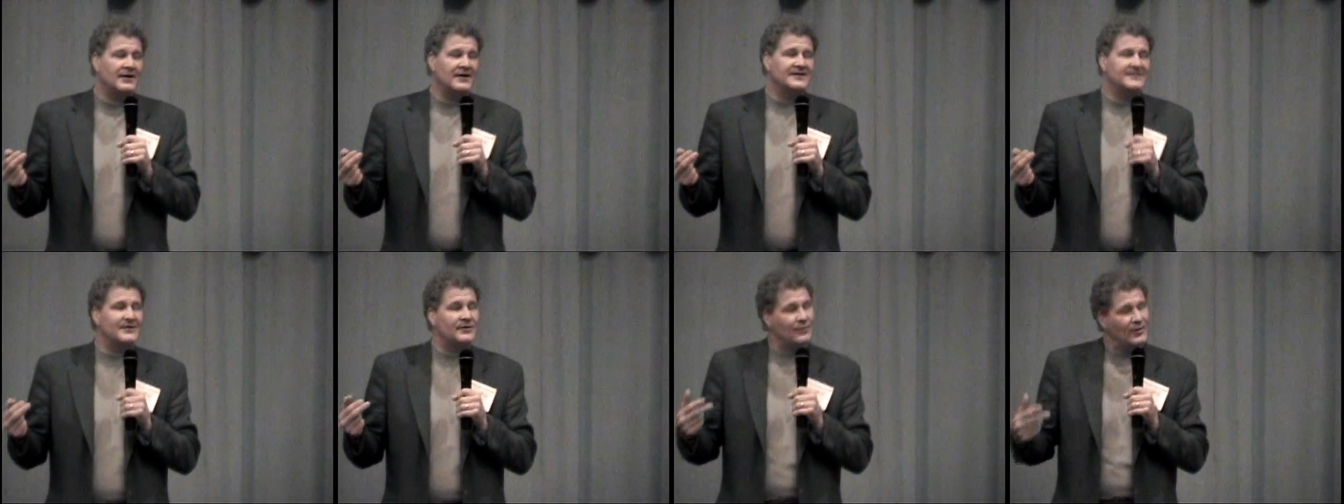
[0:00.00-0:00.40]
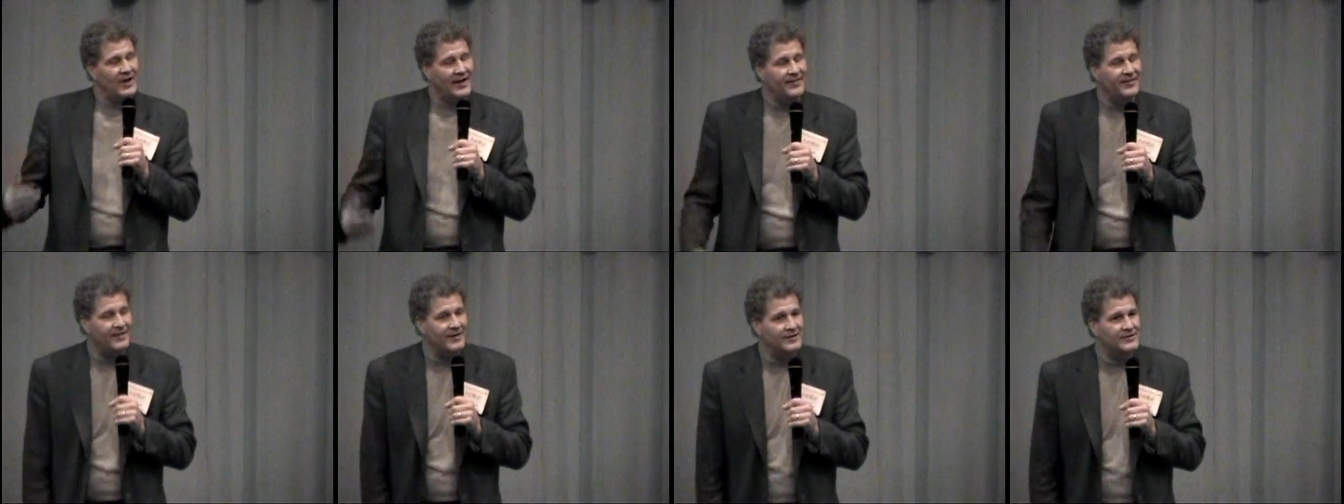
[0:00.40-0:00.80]
I said,
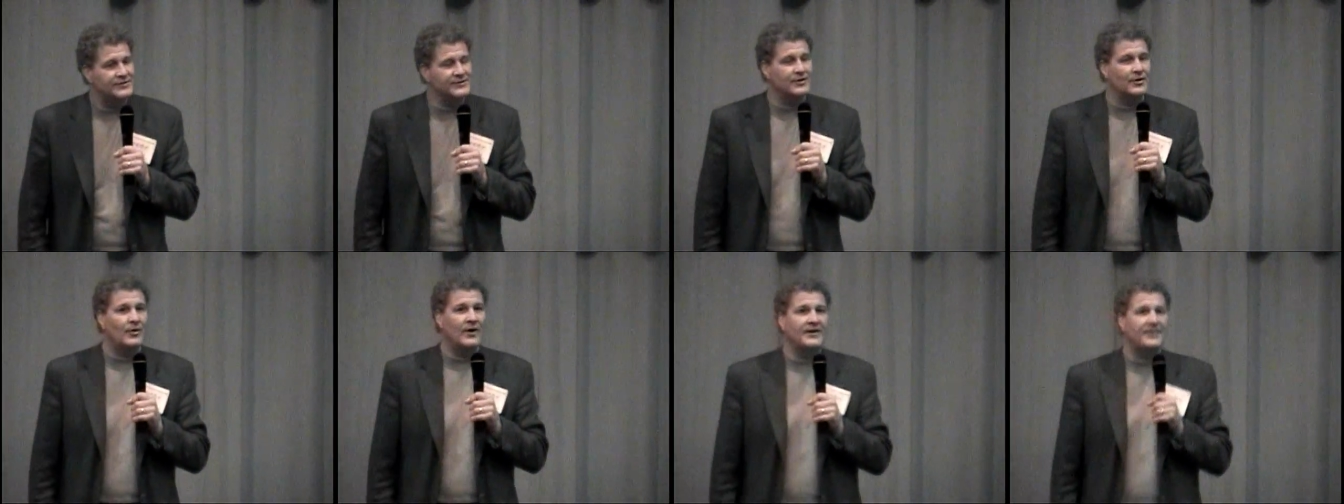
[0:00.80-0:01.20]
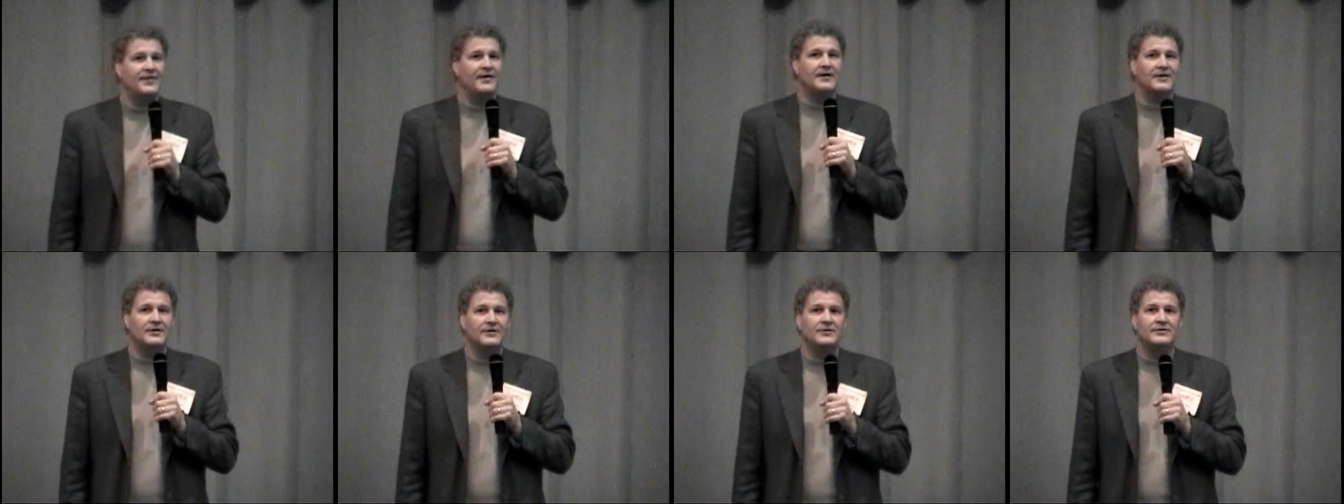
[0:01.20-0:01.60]
well, I think so. I
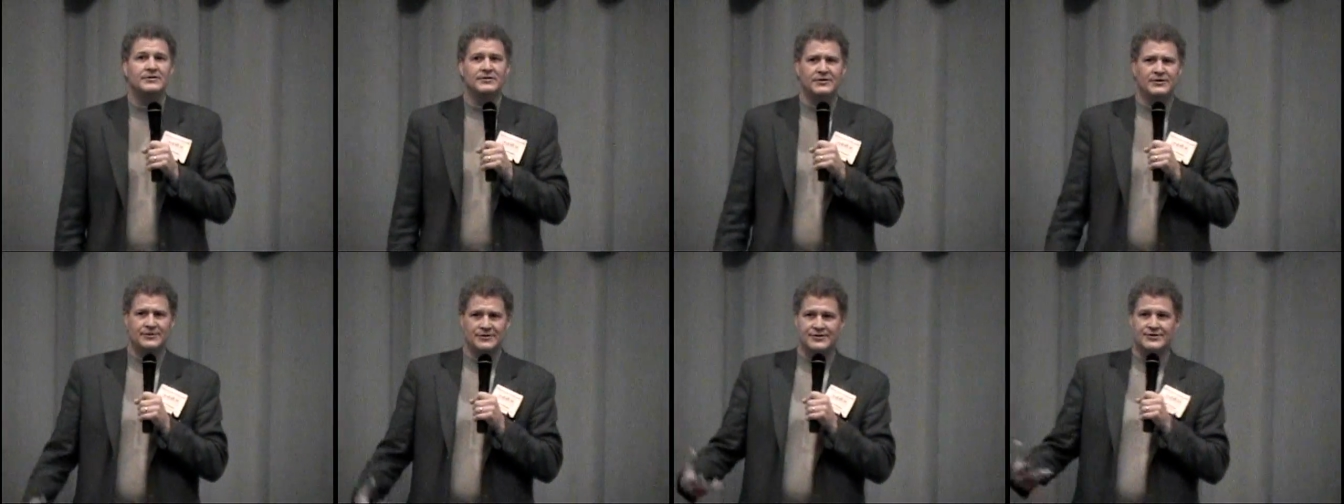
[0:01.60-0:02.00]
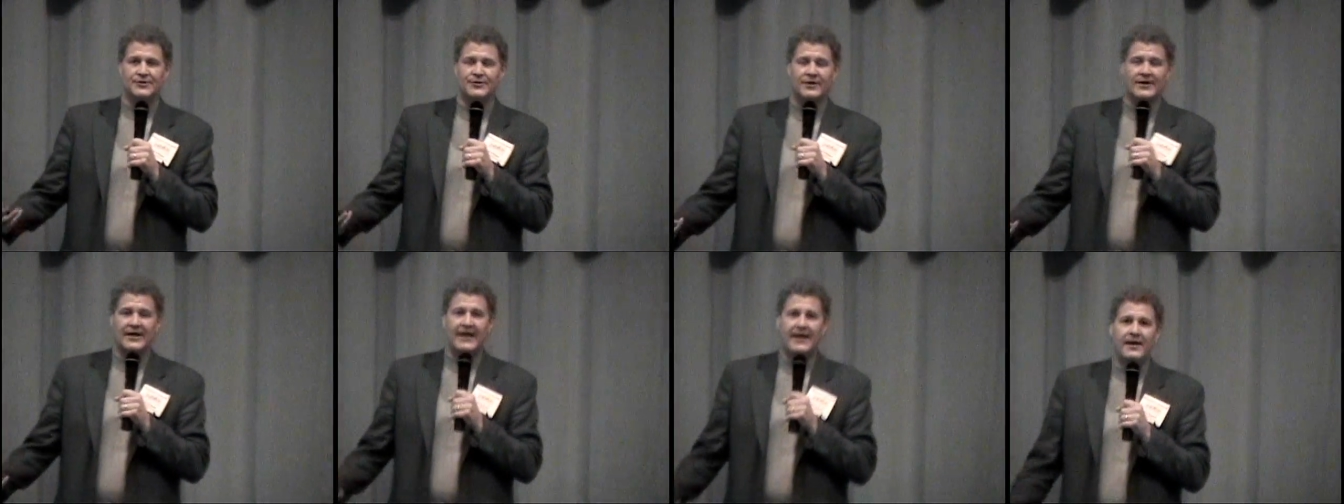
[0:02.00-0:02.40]
think you
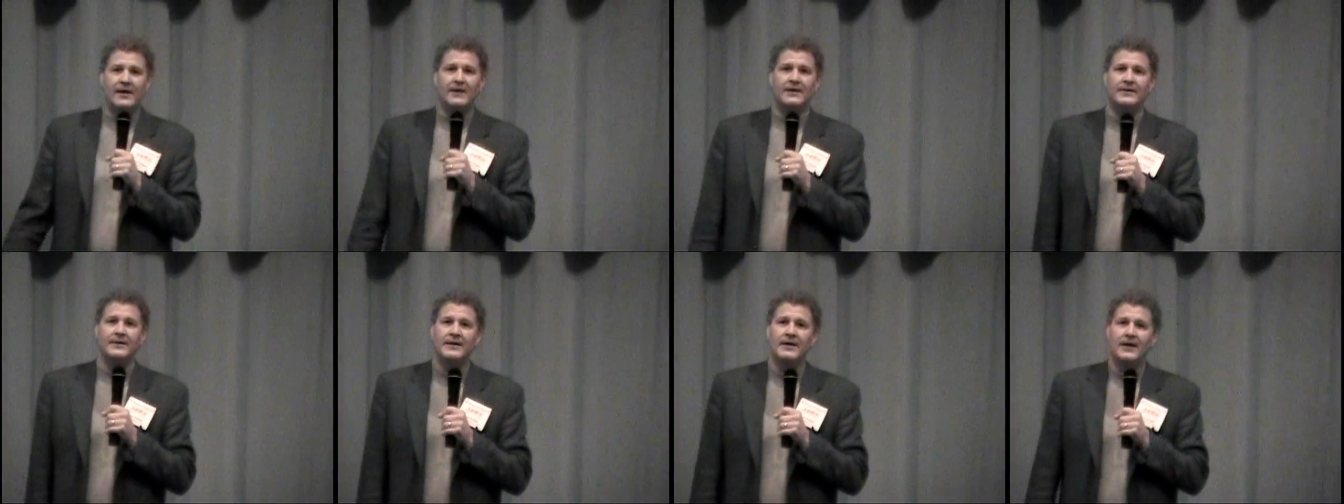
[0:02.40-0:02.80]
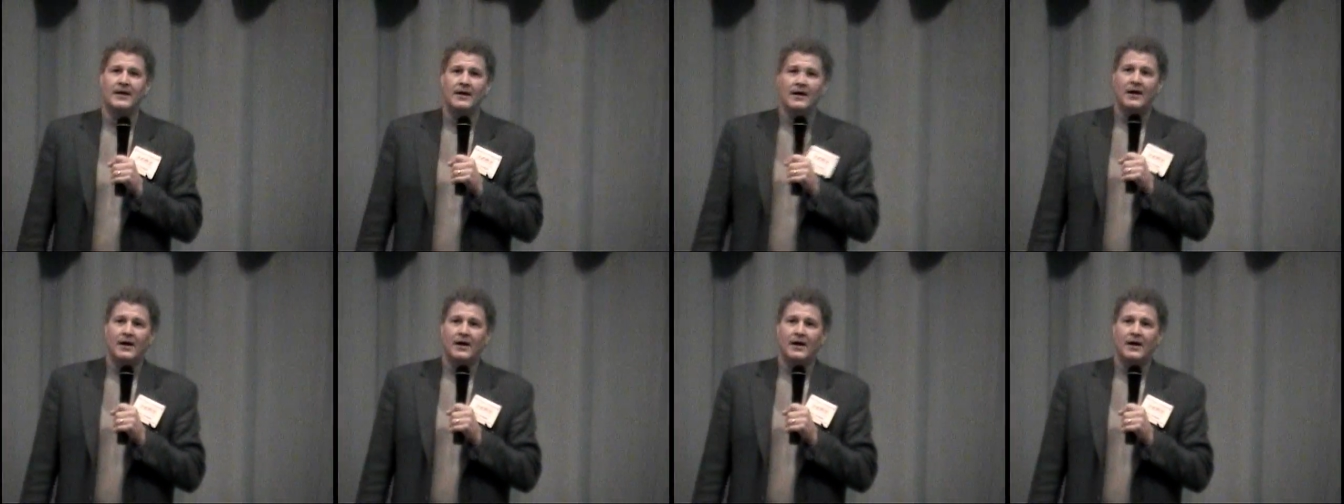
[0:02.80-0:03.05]
sure can.